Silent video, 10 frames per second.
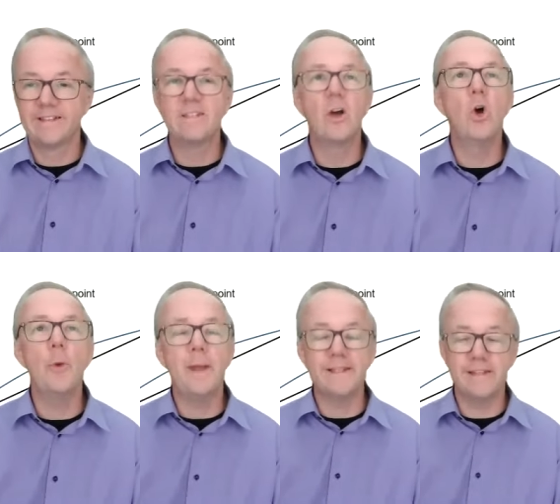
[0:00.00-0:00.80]
So I
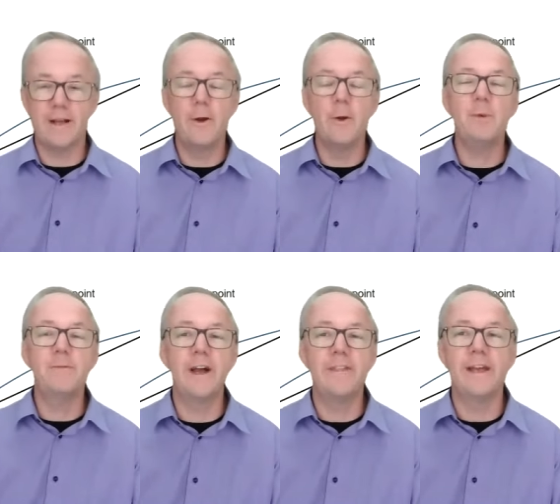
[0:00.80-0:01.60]
hope that hope you
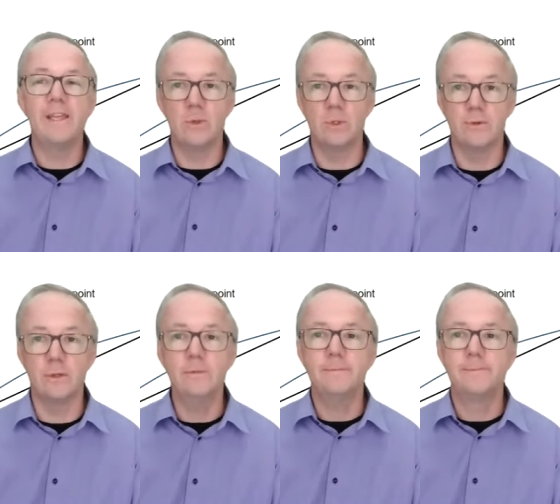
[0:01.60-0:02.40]
find that
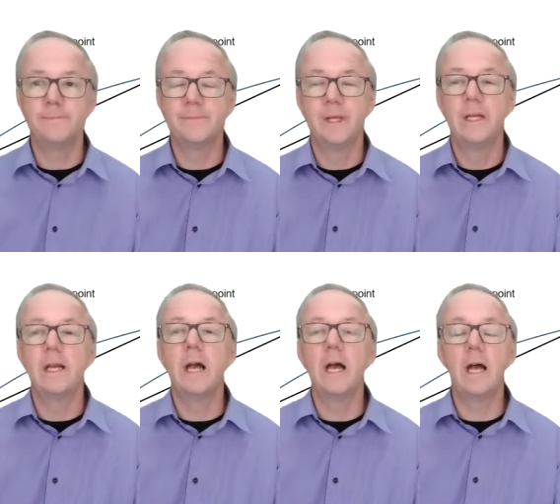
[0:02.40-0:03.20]
useful,
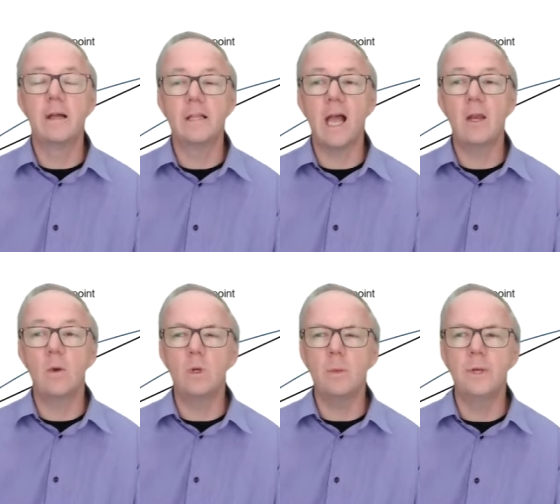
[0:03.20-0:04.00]
uh, and I
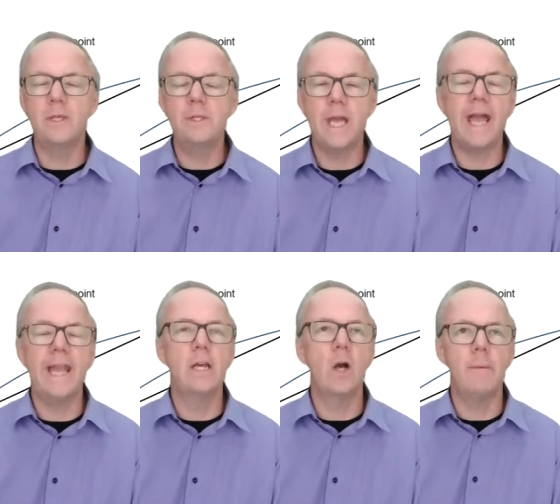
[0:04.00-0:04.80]
would appreciate
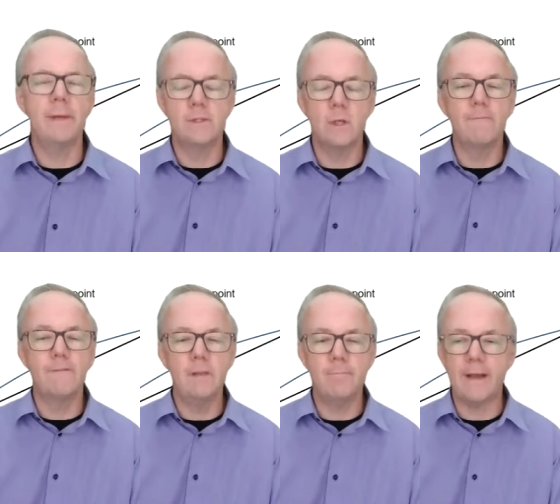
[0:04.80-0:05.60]
any comments or
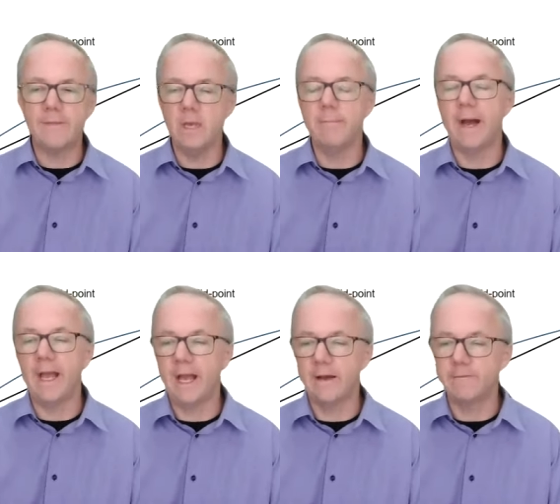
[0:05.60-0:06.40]
feedback that you might
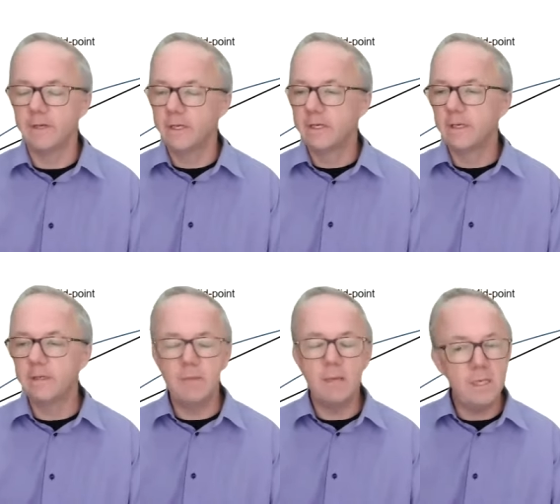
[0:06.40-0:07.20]
have,
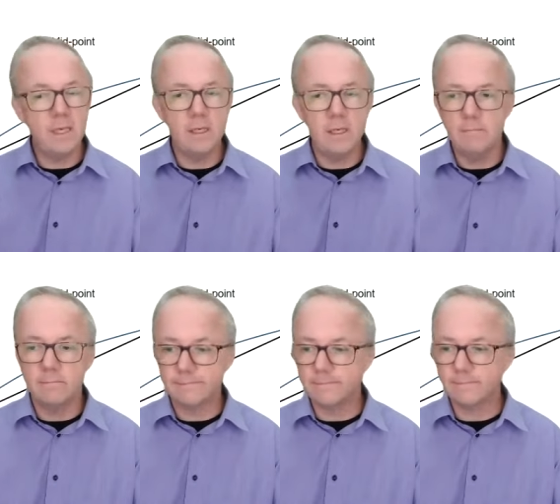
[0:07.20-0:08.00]
and maybe any
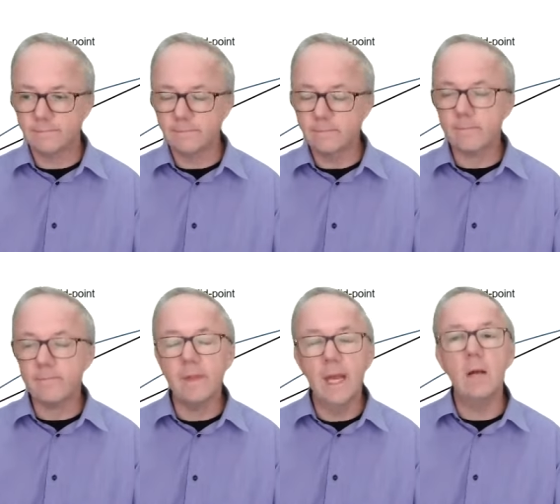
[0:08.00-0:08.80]

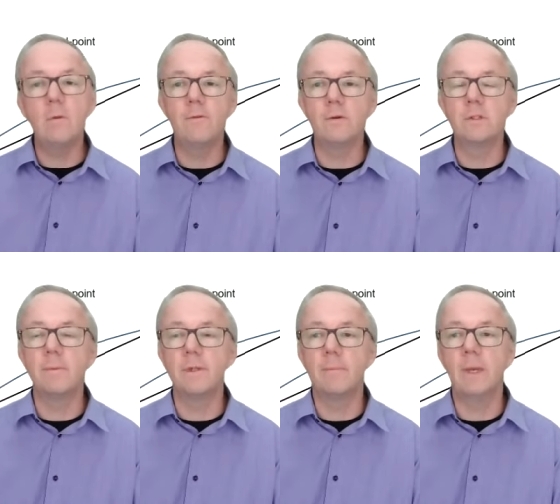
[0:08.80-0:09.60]
help for some
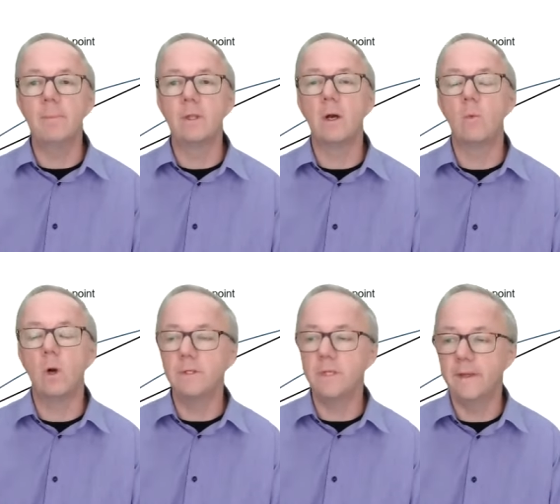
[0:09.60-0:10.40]
of the people that are
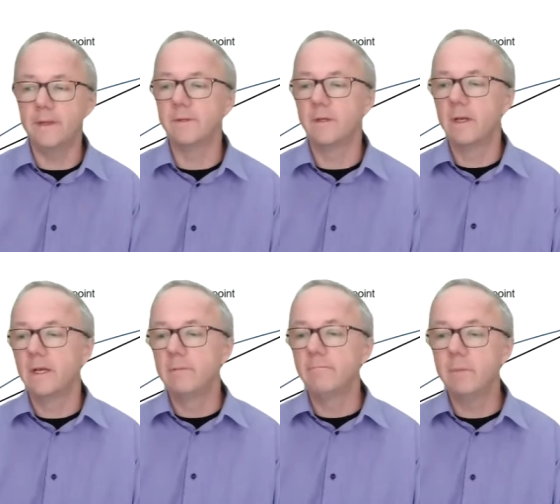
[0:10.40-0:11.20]
watching this.
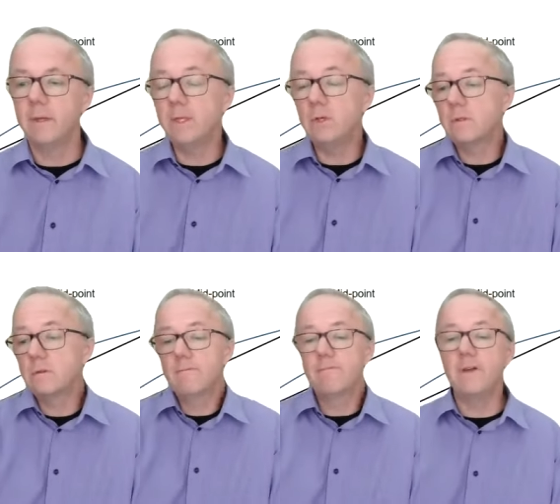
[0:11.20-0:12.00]
Maybe just
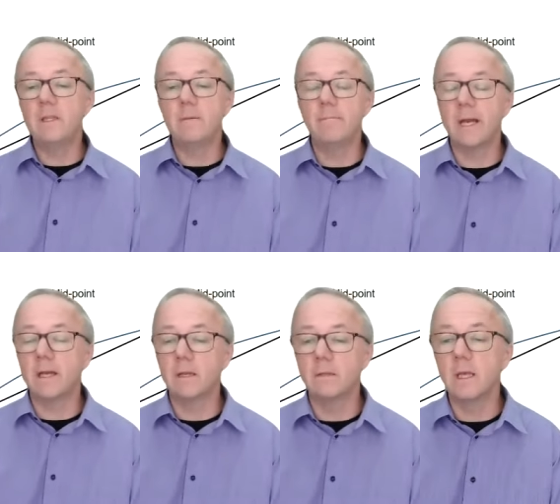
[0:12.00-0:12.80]
feed them
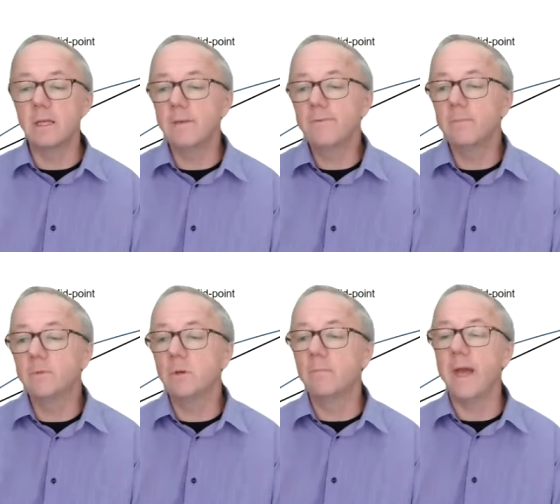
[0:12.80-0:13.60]
back and, and give them
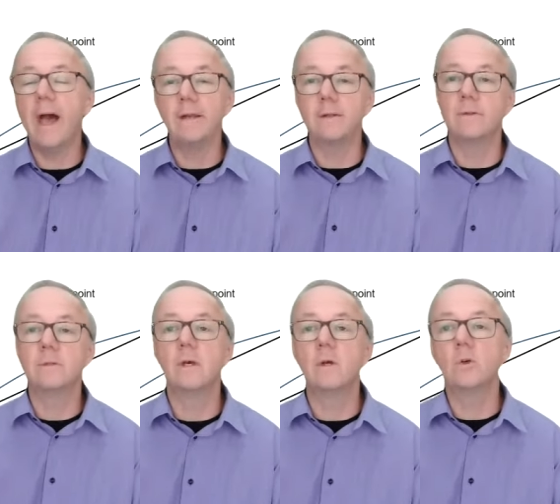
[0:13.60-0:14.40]
some guidance
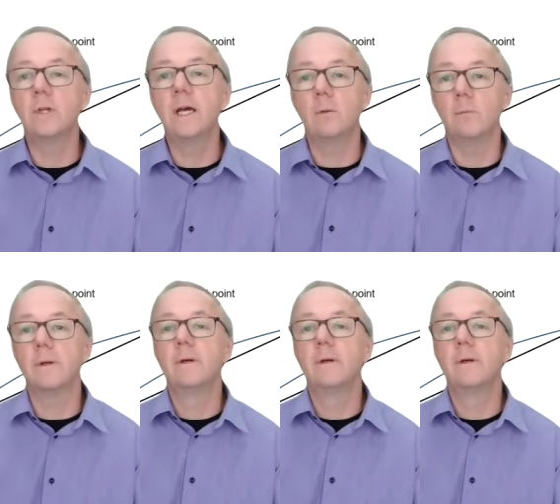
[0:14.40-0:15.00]
that could help,